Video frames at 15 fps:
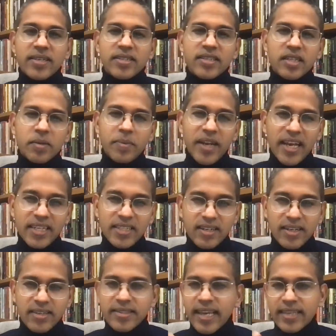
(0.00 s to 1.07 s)

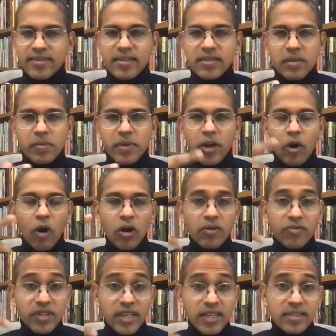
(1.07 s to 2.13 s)
discrimination and sexism and all
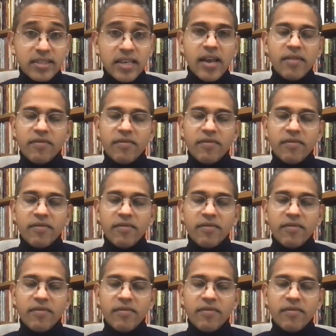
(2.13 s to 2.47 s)
of these